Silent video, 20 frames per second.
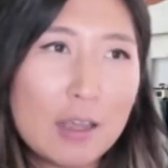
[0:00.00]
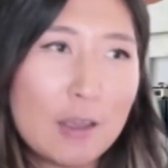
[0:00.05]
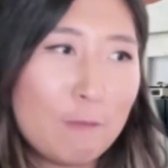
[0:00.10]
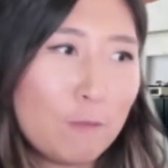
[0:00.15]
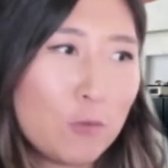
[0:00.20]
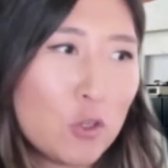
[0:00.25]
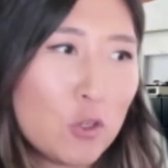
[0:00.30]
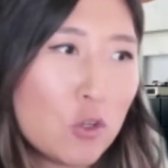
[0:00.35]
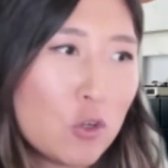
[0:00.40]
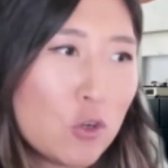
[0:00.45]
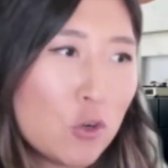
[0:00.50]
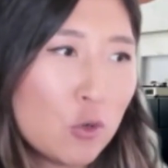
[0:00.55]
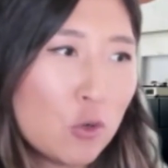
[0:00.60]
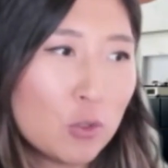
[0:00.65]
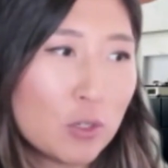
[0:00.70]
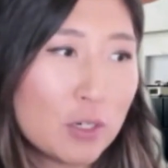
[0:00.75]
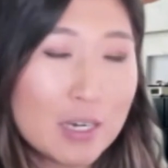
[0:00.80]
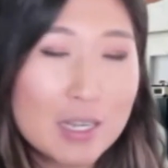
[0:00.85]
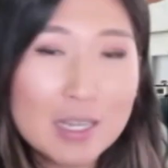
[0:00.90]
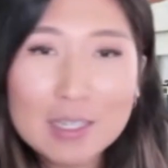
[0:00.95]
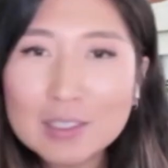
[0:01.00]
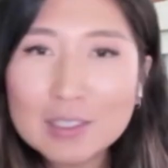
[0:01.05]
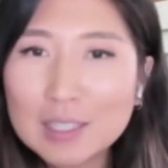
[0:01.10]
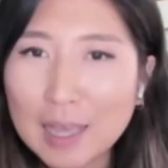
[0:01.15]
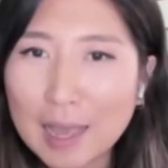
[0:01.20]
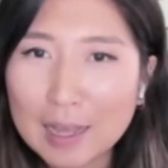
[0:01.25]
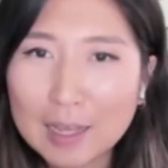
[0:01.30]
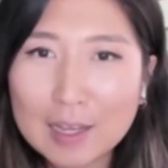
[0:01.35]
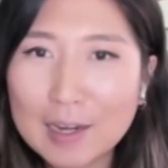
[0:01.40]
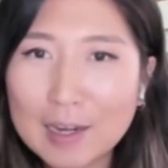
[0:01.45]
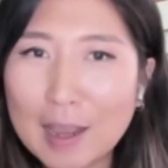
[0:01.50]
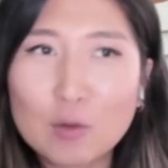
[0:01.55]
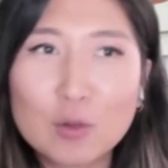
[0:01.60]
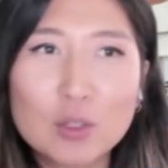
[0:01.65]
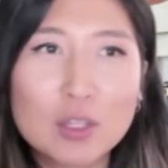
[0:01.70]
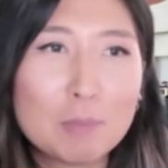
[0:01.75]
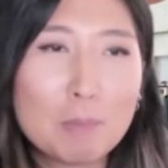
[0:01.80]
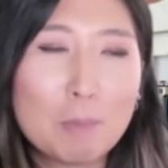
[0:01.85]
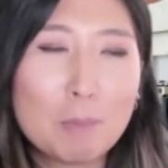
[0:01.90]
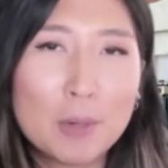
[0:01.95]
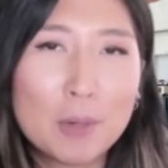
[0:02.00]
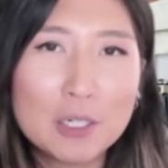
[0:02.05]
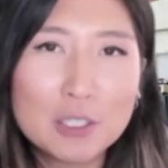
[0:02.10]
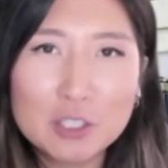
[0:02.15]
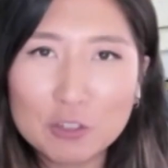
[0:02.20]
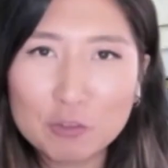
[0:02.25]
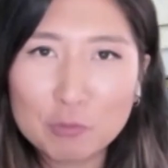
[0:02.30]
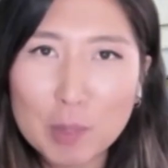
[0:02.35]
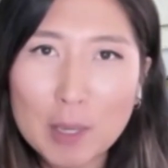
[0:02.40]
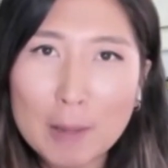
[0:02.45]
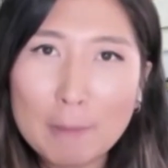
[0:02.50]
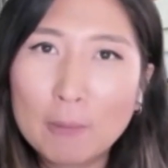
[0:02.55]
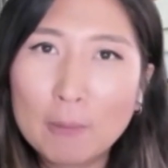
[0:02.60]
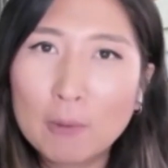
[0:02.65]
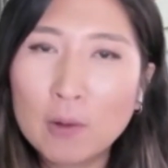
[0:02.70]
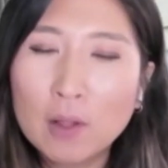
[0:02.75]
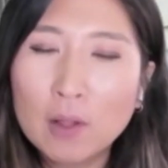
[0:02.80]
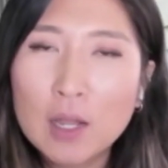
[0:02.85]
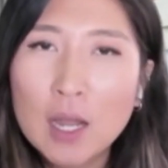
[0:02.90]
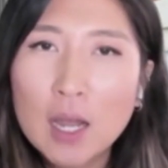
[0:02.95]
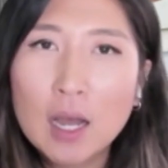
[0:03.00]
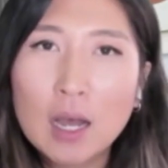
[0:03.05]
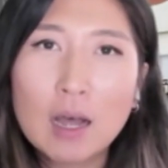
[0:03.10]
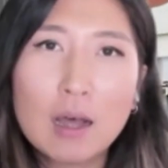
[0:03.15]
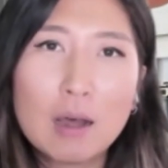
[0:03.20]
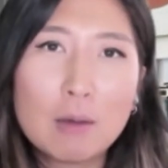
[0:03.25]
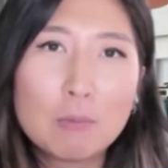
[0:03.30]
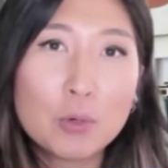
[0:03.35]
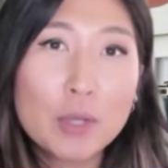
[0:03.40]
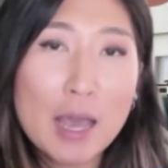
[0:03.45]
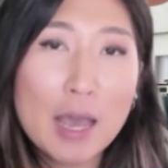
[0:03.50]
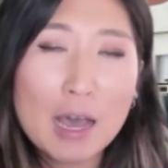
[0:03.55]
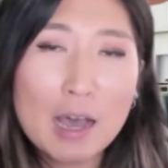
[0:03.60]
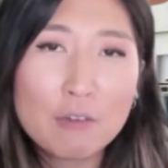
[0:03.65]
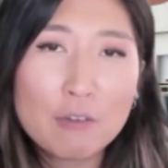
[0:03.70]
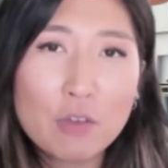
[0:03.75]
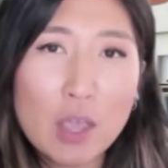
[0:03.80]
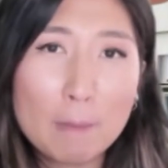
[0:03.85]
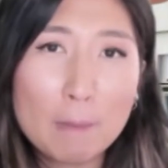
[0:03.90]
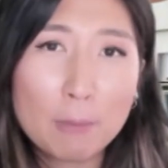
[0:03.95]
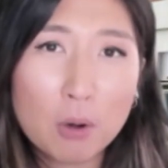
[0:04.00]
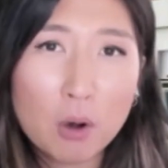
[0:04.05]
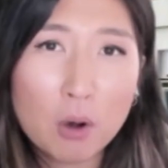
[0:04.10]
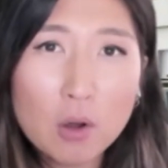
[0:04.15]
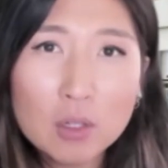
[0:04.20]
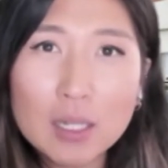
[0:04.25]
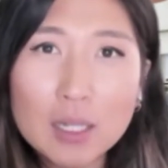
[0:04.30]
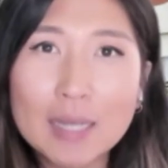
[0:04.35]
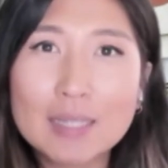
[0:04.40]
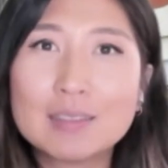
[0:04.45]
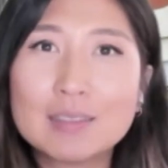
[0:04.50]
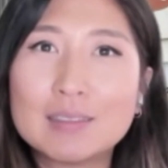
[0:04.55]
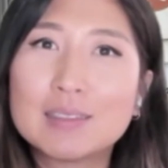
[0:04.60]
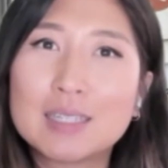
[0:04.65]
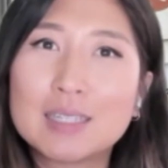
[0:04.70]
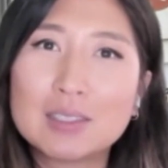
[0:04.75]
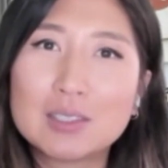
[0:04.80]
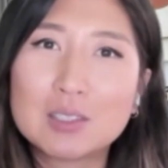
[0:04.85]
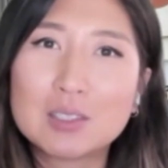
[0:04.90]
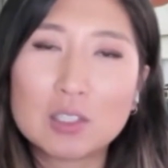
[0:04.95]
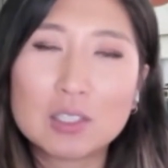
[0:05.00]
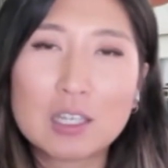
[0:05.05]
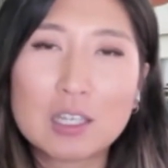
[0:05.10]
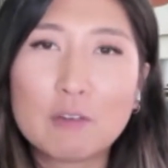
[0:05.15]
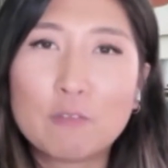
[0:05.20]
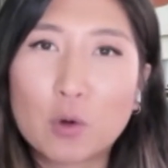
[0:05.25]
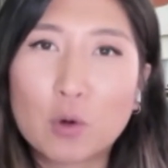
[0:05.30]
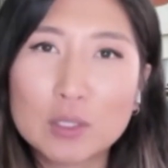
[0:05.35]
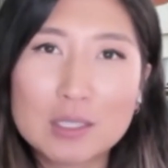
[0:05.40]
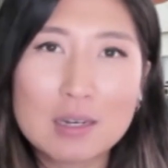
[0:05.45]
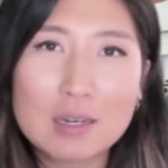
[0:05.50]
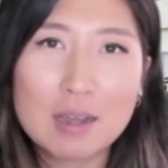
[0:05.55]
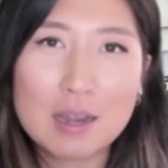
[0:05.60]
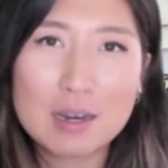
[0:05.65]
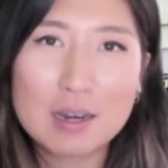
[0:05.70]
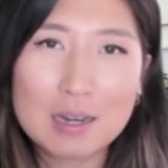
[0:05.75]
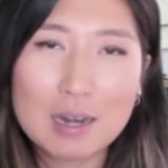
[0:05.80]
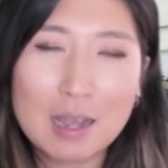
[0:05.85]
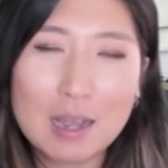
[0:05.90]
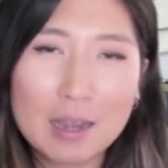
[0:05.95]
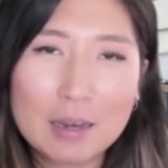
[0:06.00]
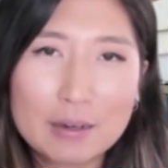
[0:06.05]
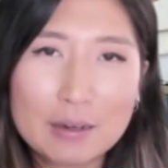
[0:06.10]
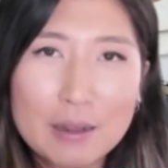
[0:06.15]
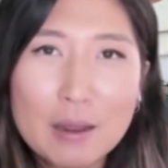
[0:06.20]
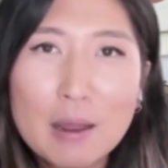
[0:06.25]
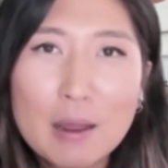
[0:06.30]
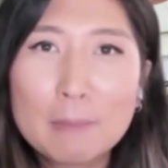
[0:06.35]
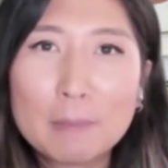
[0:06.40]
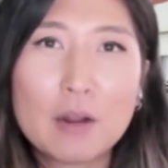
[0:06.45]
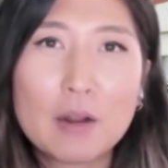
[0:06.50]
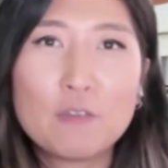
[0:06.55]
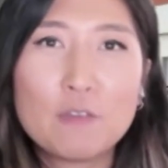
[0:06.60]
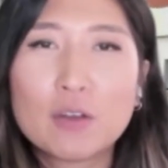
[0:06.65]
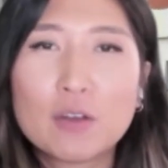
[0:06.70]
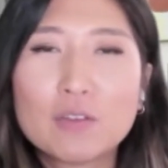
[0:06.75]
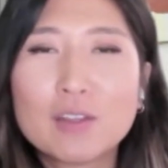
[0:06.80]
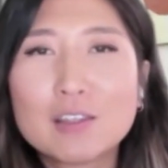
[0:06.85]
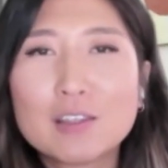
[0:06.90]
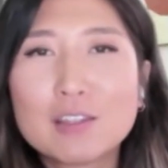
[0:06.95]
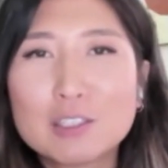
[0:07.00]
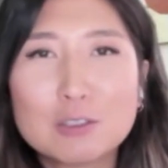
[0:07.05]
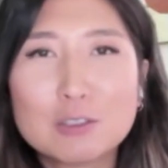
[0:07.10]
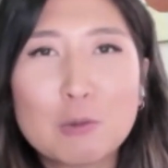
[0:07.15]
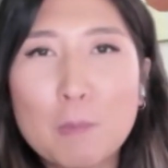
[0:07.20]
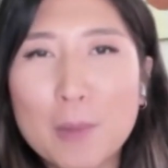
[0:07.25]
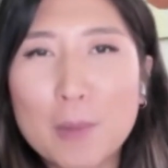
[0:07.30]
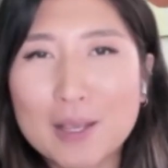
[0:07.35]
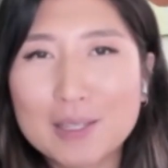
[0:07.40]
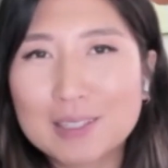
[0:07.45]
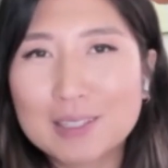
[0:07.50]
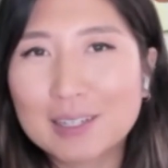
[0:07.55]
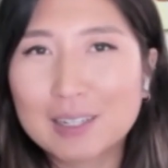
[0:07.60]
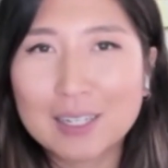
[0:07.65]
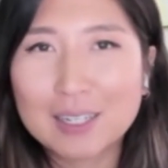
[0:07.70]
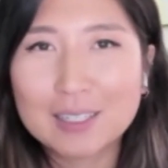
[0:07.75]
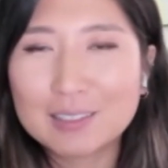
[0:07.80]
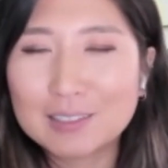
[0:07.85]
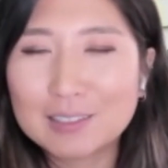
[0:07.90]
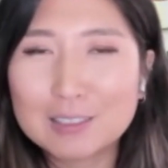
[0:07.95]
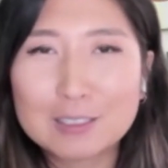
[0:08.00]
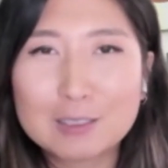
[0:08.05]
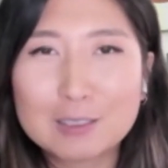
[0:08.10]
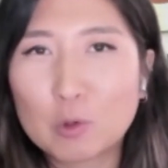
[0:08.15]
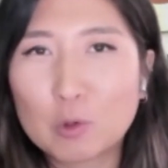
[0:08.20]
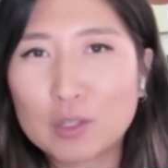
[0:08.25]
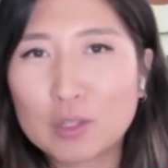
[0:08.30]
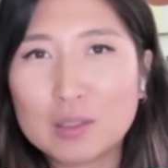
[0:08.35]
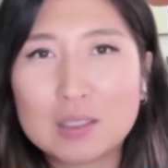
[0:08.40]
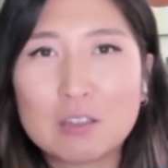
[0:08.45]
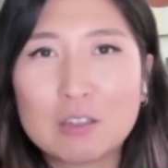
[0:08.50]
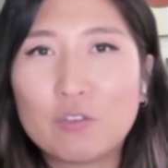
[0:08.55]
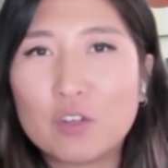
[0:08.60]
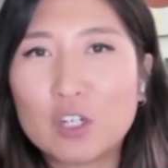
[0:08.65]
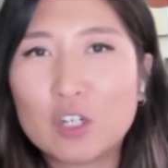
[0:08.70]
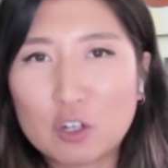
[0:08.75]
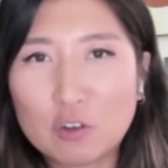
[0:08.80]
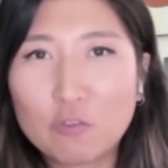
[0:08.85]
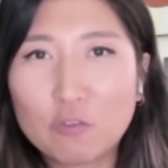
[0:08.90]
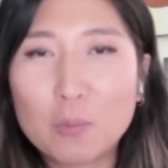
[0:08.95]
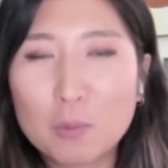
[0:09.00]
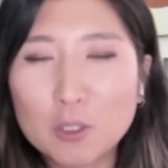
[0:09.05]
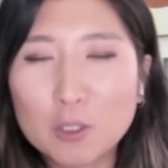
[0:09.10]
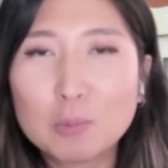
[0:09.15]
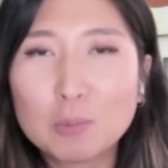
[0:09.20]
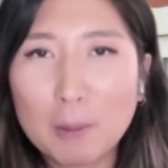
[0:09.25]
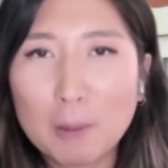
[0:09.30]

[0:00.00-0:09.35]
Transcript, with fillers: If you need to connect with a bunch of people, um, we have a pro license that starts at $14.99, but I found that the Zoom basic license is more than sufficient for most